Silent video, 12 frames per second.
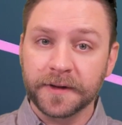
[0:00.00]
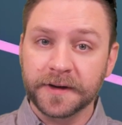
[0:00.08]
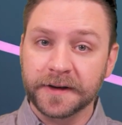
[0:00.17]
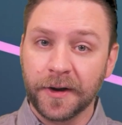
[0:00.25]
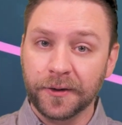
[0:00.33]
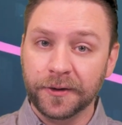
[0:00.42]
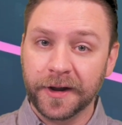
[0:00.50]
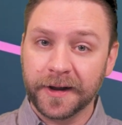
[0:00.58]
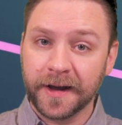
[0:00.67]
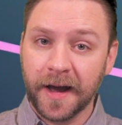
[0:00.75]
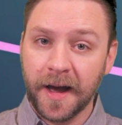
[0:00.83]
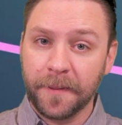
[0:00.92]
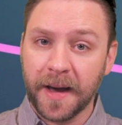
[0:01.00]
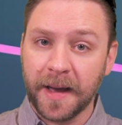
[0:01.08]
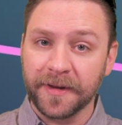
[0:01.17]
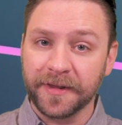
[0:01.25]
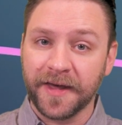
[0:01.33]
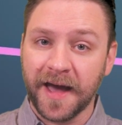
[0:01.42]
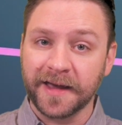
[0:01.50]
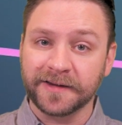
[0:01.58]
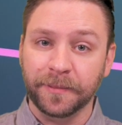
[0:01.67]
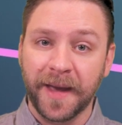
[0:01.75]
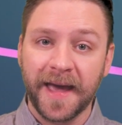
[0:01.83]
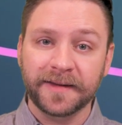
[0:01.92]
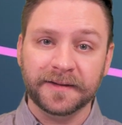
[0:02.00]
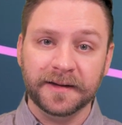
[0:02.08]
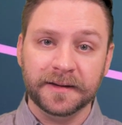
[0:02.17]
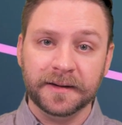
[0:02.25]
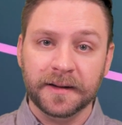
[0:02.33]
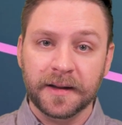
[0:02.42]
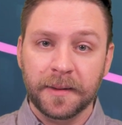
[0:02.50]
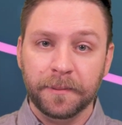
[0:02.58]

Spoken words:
thedecoder.com by Matthias Bastian,